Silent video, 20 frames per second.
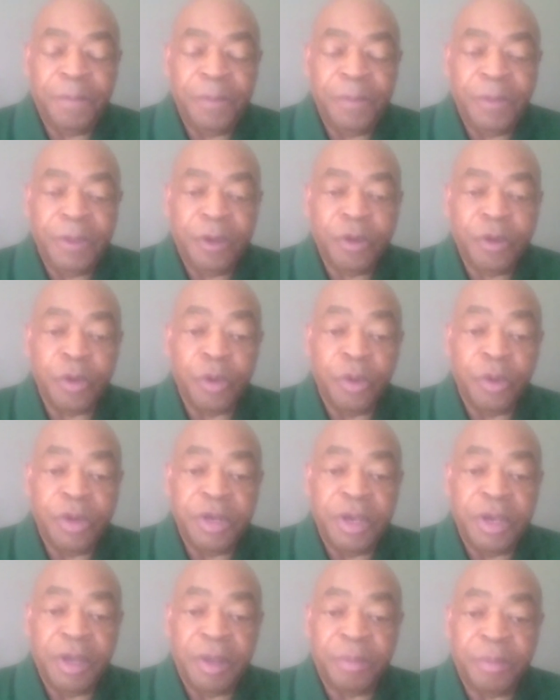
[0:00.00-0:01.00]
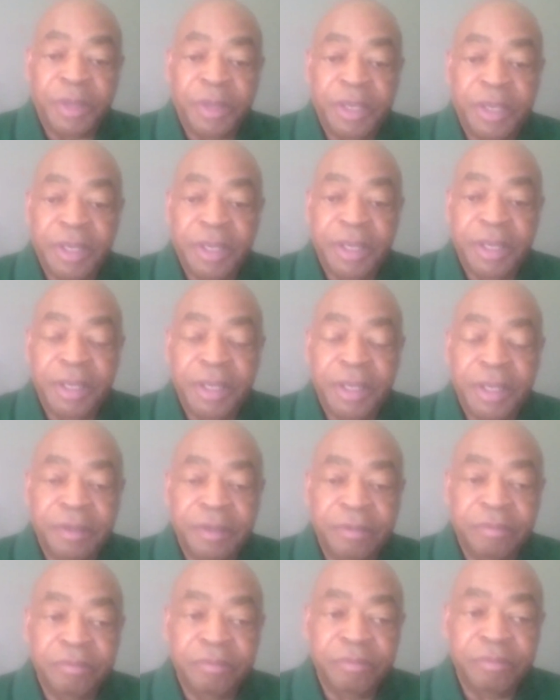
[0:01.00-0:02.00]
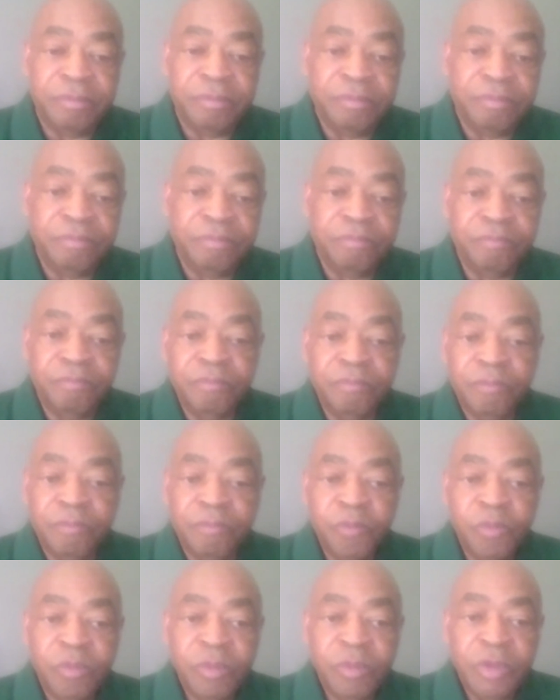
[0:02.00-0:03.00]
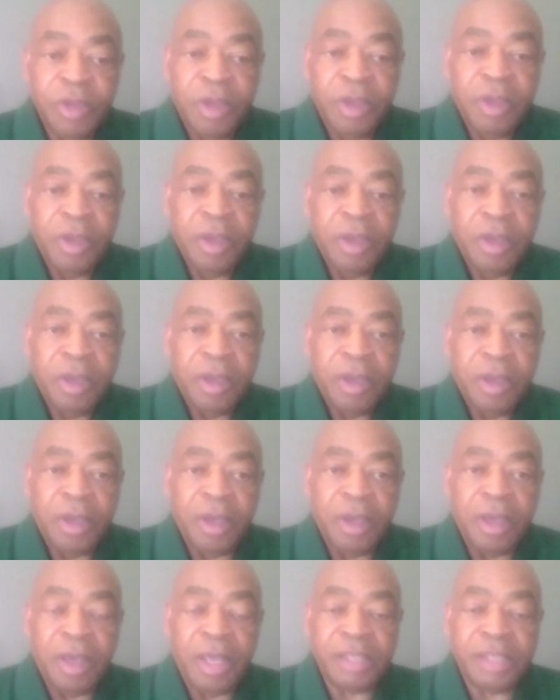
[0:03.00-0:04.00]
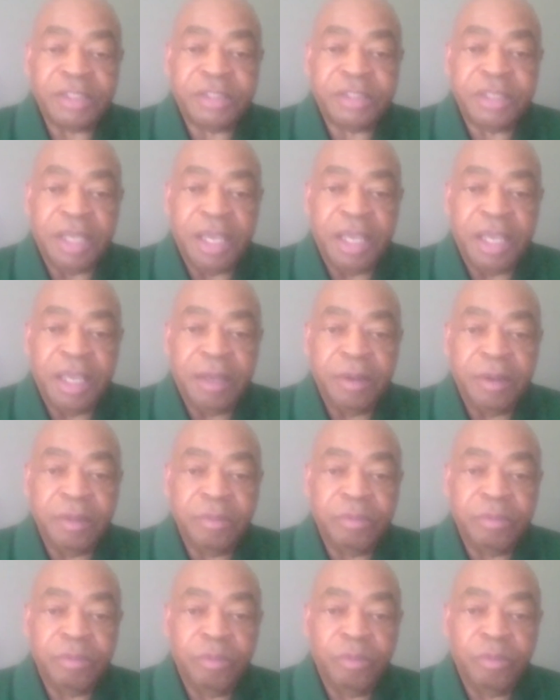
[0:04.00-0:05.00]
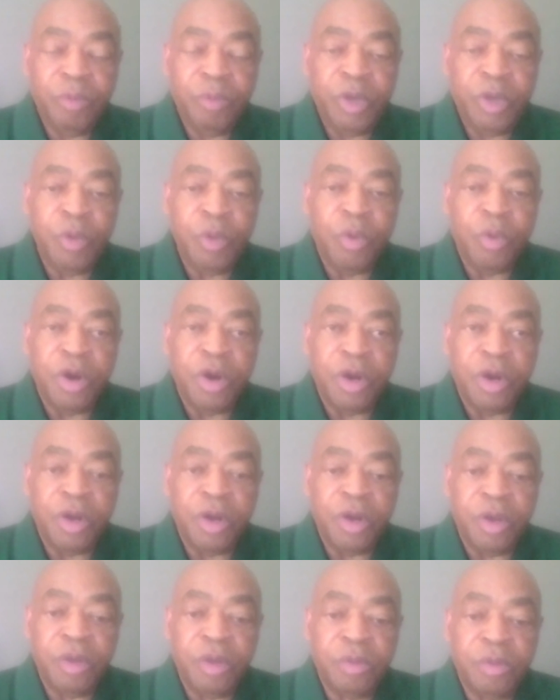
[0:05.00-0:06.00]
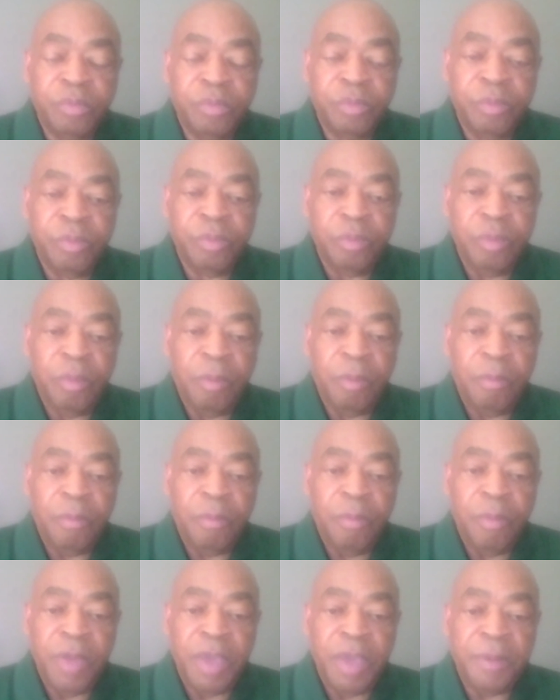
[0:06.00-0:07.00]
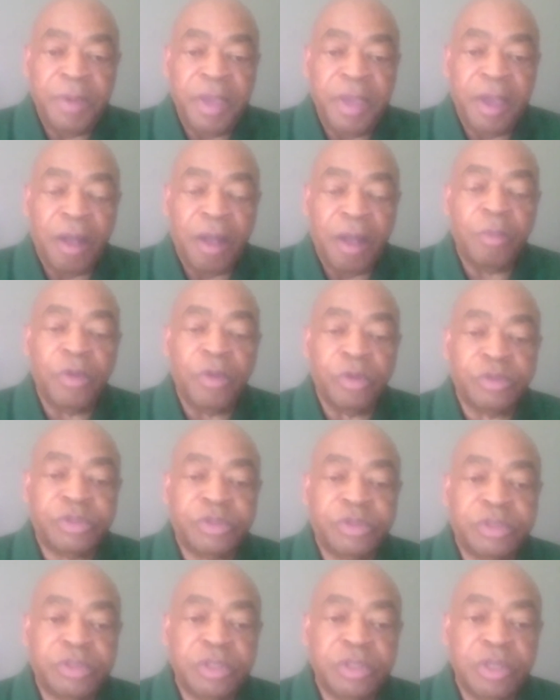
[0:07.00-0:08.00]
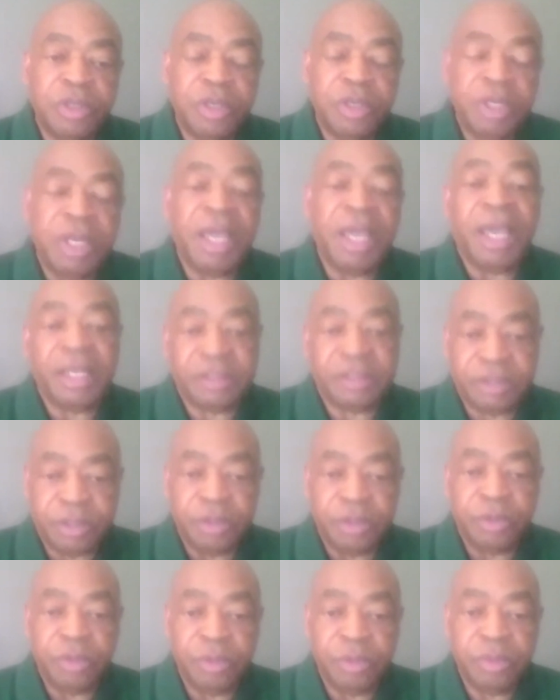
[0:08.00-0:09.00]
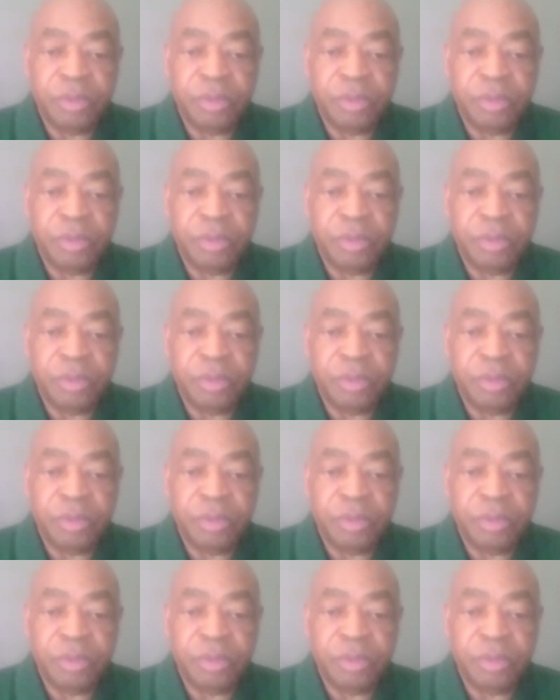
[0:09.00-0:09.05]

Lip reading: growing up in, I'd say we were maybe almost in high school.